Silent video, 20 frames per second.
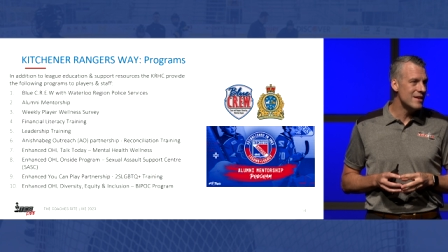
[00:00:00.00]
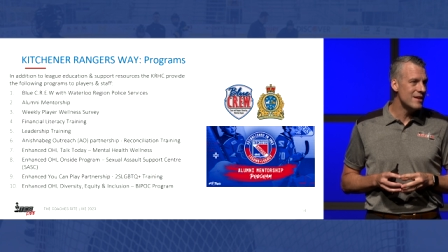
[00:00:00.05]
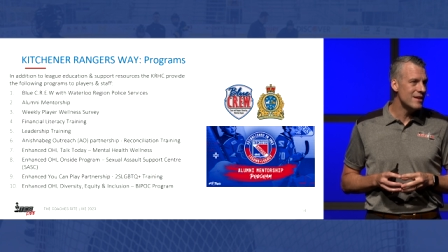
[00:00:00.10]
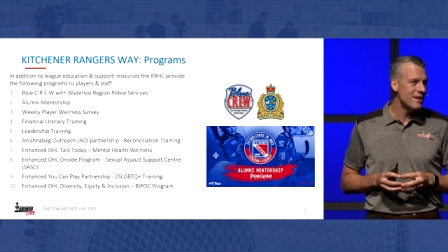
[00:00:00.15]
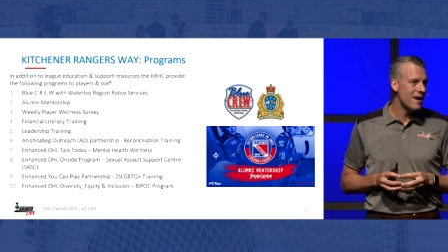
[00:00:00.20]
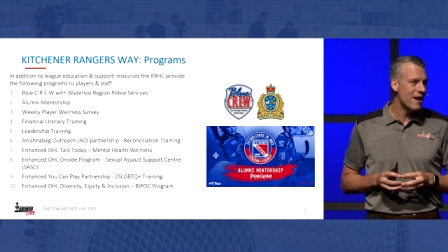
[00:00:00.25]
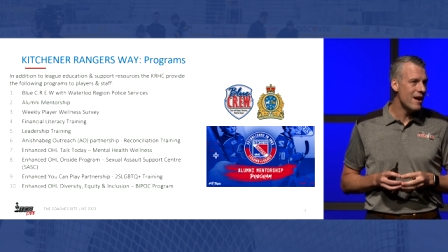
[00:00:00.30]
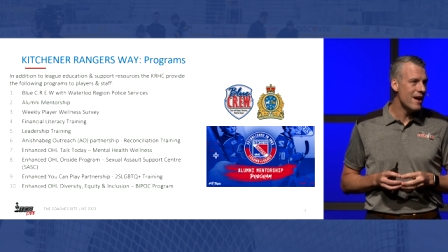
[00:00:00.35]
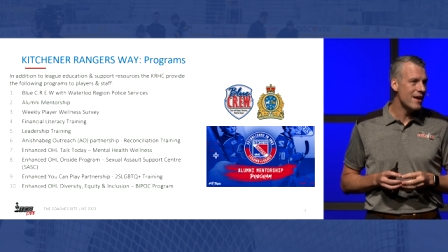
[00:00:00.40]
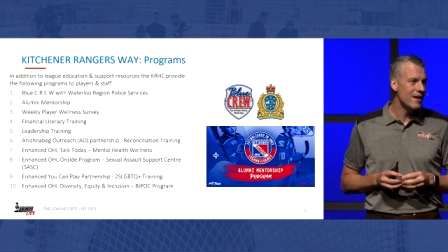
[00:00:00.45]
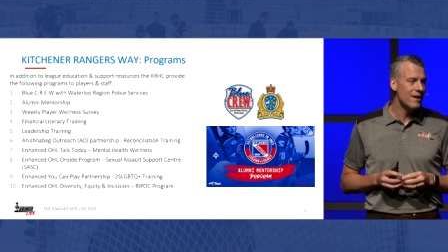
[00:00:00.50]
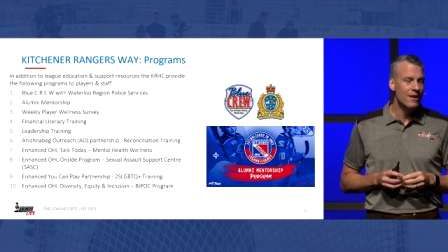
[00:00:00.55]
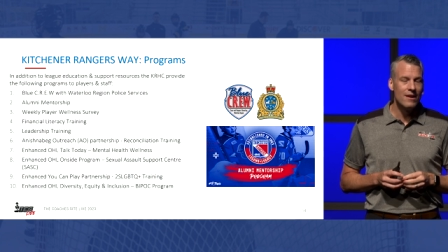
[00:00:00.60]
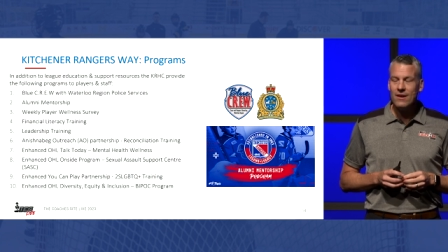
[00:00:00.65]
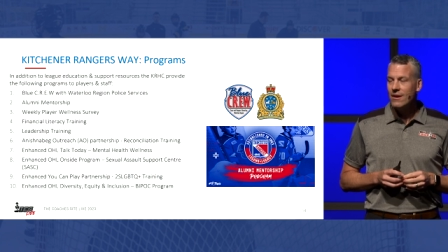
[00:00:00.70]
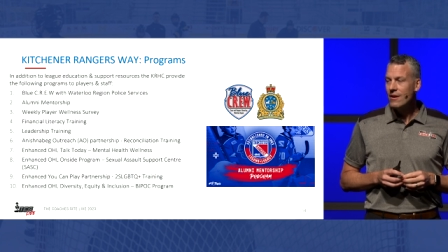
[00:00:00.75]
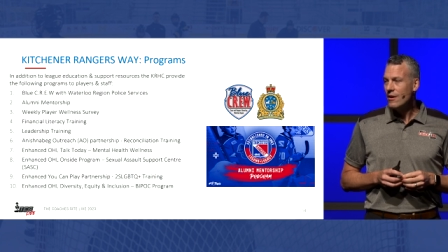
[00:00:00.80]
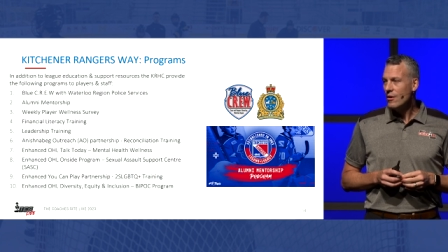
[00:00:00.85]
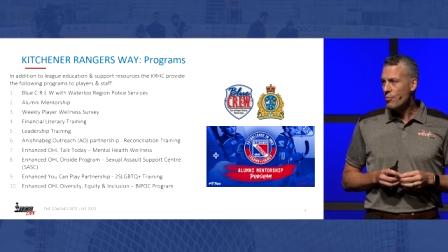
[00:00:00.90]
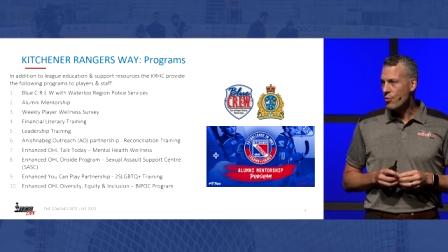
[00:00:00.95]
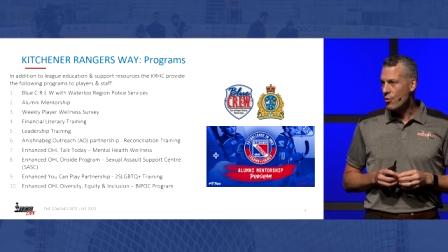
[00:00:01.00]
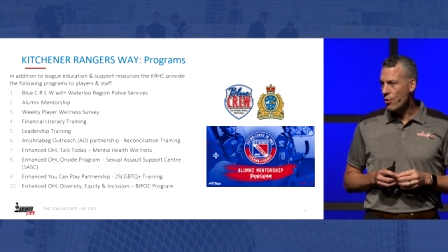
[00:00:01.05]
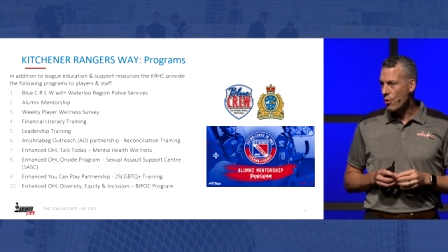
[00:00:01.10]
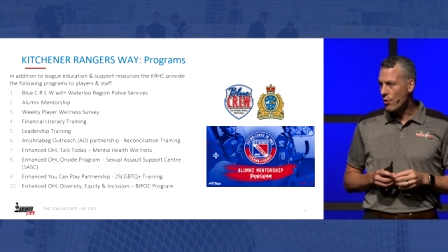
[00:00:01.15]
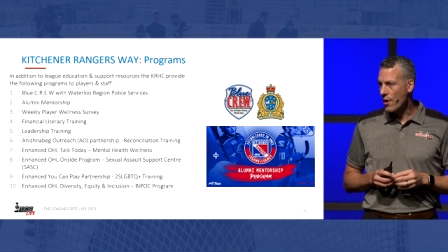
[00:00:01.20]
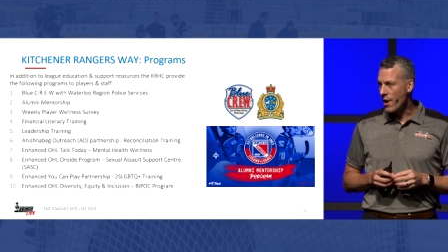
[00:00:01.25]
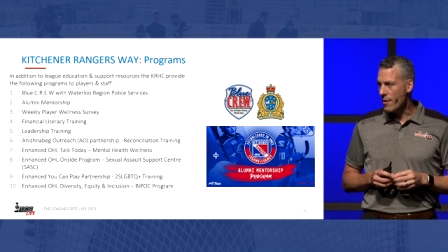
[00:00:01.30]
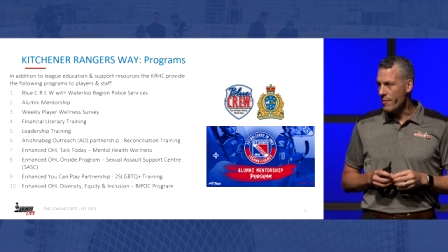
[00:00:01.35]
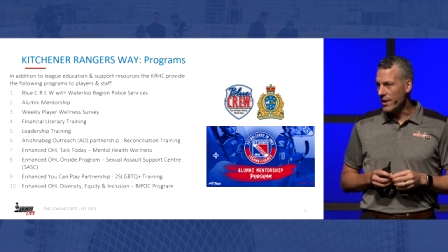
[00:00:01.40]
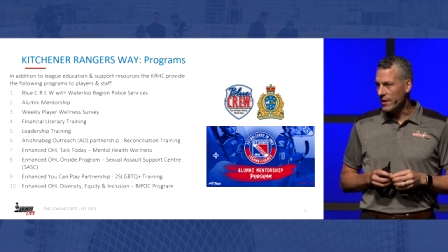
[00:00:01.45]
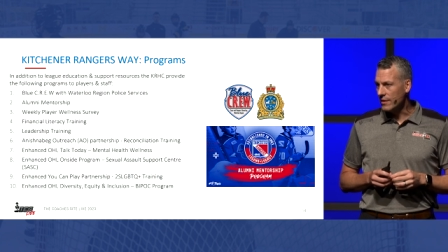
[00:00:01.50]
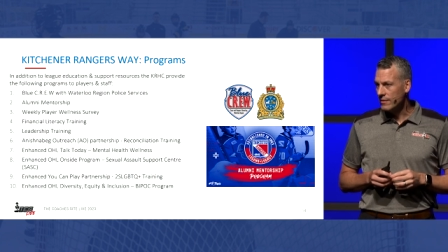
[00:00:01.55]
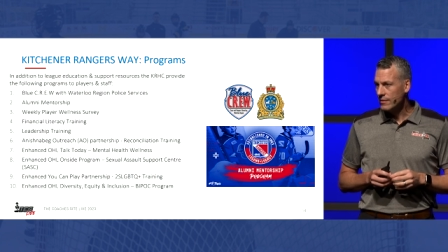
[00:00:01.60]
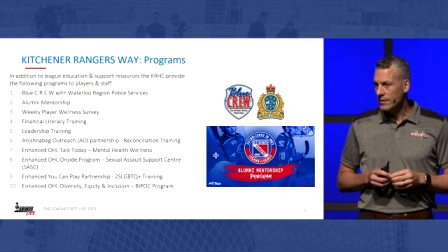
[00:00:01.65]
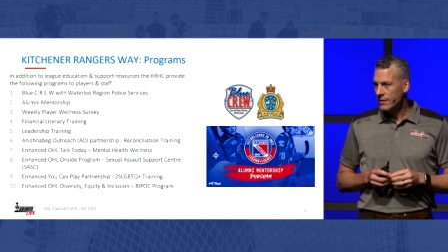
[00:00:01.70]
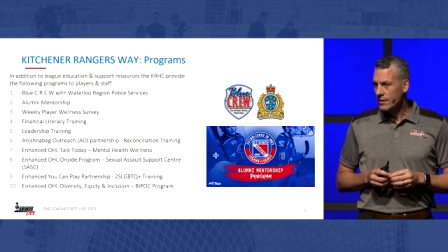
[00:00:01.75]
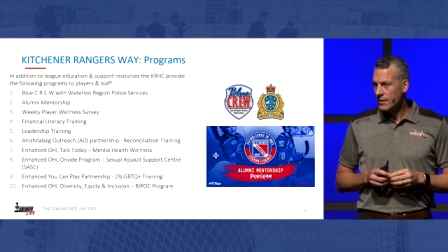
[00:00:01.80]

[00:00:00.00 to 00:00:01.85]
ED&I programming.